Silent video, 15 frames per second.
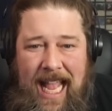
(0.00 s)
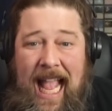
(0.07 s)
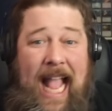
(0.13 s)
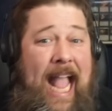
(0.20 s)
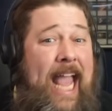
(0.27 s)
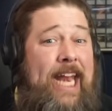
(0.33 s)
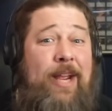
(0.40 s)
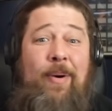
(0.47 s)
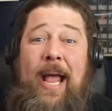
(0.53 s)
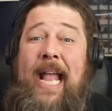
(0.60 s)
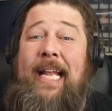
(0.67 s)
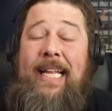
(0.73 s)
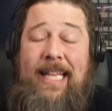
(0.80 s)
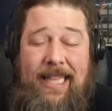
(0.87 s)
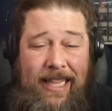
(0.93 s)

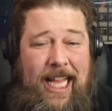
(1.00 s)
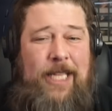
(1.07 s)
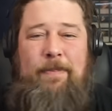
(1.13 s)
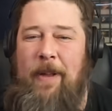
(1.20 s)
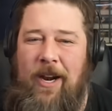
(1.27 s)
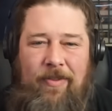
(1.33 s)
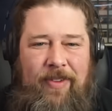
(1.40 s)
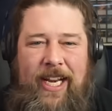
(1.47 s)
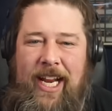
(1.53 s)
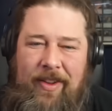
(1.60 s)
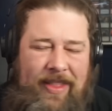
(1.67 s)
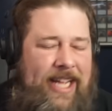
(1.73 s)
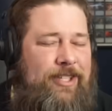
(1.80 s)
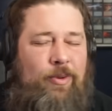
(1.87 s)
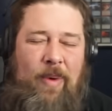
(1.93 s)
Anyway, that's been our video.
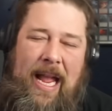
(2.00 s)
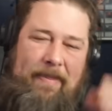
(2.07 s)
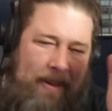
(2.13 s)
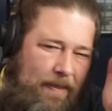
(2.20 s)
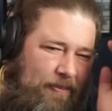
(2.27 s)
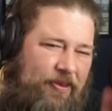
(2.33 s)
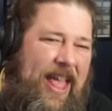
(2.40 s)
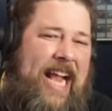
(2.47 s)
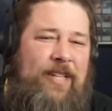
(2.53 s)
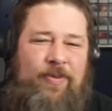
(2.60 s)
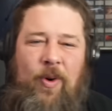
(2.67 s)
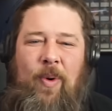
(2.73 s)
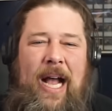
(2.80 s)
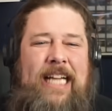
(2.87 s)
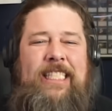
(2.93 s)
That's a wrap up. Thanks for
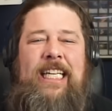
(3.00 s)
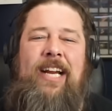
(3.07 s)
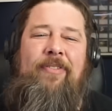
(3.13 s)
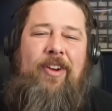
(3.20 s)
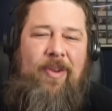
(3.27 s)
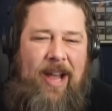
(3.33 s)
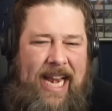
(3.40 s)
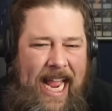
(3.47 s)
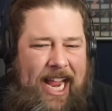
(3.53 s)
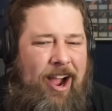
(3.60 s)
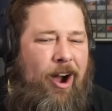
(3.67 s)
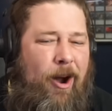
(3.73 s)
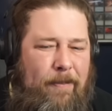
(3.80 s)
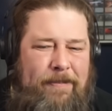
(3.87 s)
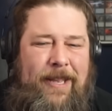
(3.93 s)
watching, everyone. I
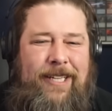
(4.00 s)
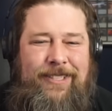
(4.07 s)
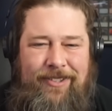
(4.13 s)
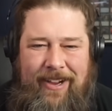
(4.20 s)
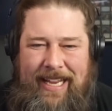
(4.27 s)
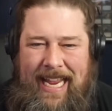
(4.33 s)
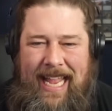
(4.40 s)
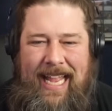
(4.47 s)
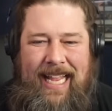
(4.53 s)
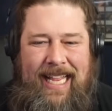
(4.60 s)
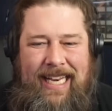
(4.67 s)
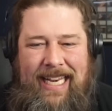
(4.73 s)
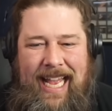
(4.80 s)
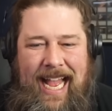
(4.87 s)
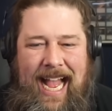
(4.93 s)
hope you enjoyed it,
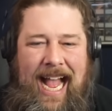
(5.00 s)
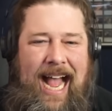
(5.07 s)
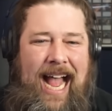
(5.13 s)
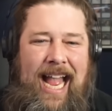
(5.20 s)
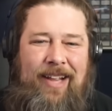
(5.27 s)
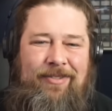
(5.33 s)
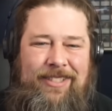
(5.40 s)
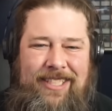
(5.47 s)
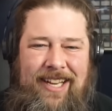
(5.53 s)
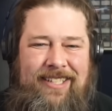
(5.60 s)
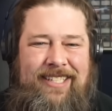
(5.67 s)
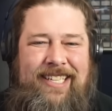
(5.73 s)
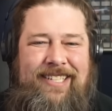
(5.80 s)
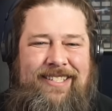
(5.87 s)
and I will talk to you